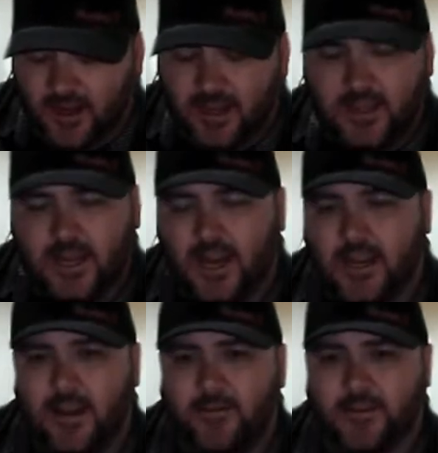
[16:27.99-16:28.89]

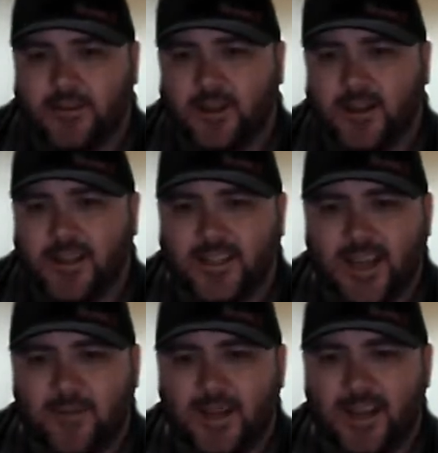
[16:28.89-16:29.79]
Hilidade was a song that just
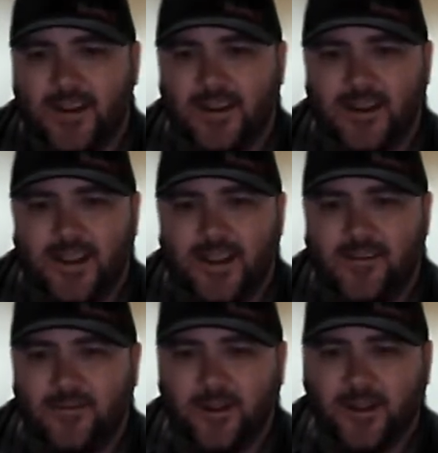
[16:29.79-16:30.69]
kept
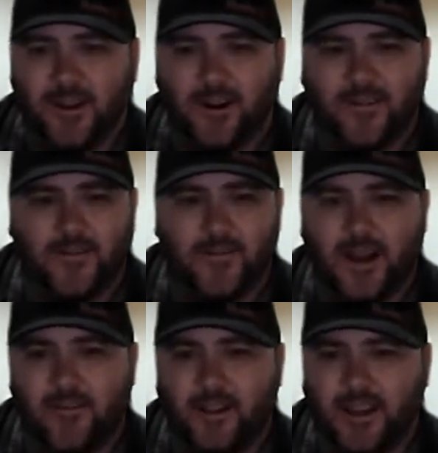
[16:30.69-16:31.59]
hitting really hard for me.
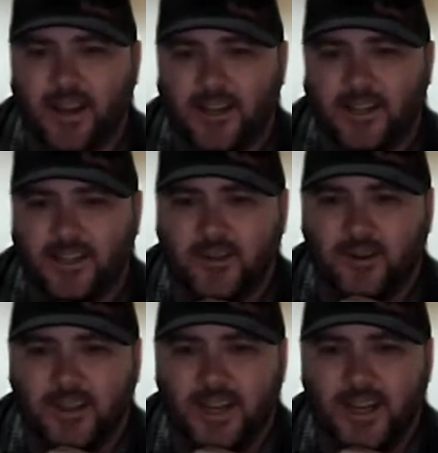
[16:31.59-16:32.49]
I really actually
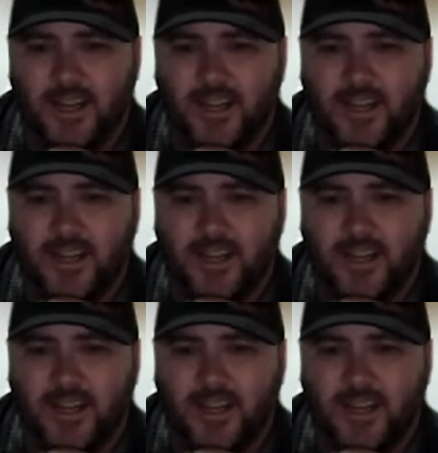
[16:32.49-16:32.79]
enjoyed that.